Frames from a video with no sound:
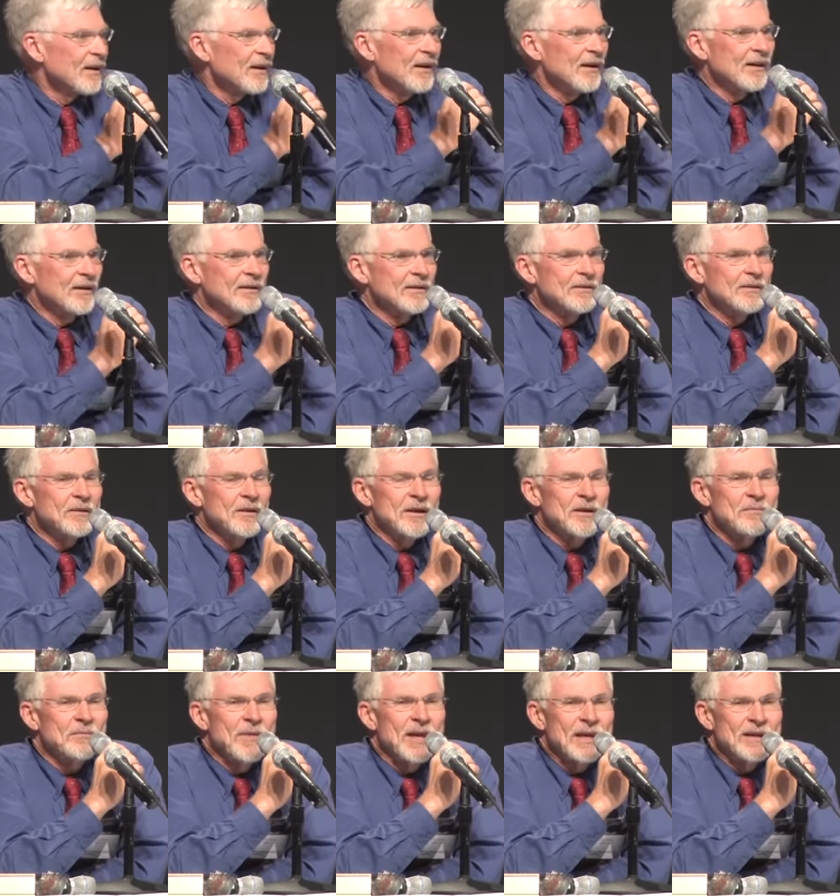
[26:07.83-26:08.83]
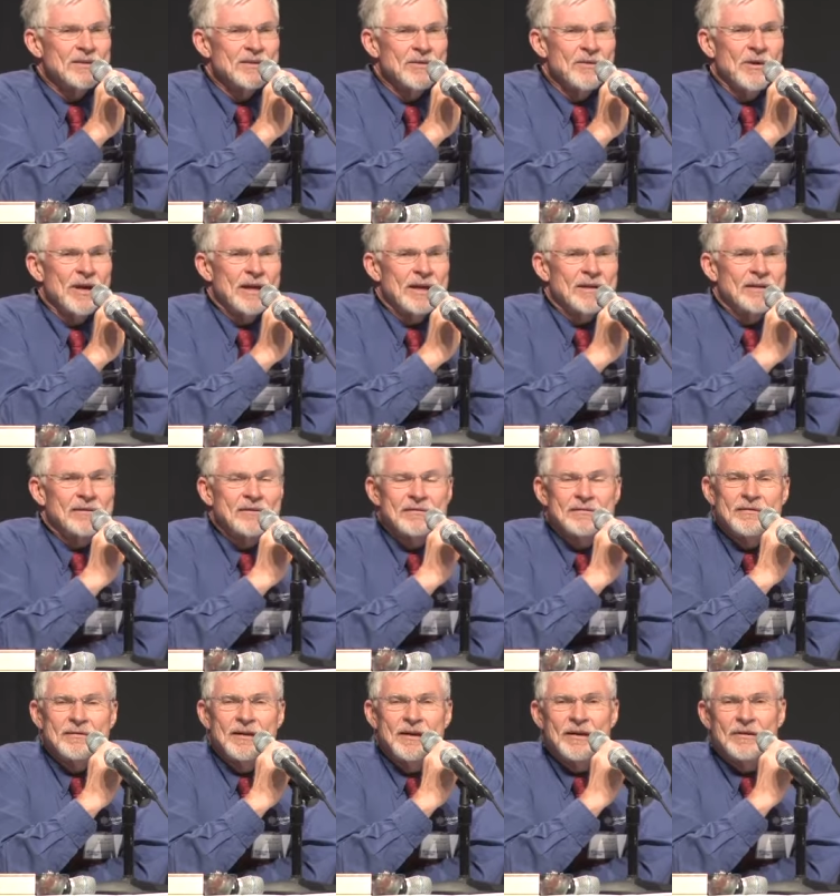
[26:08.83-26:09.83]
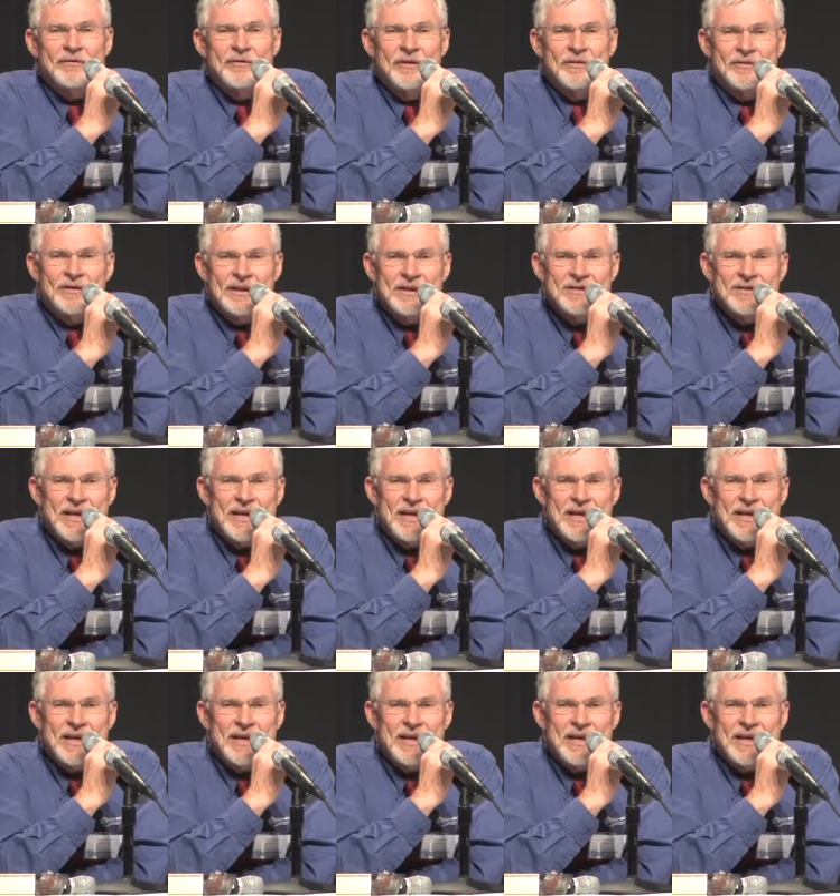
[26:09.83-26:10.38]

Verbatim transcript: Uh, it makes great 15